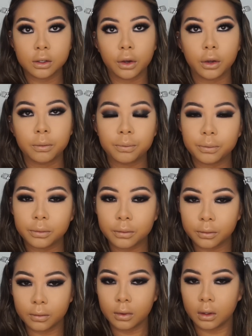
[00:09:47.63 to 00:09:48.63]
So
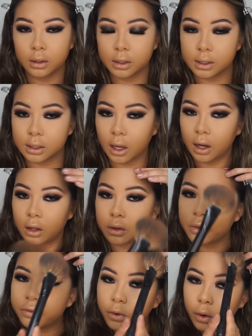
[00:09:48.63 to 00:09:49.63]

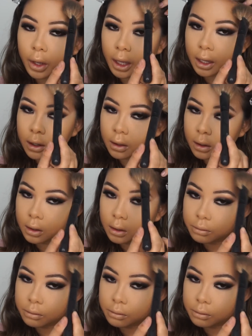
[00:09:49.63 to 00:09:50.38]
starting on the forehead,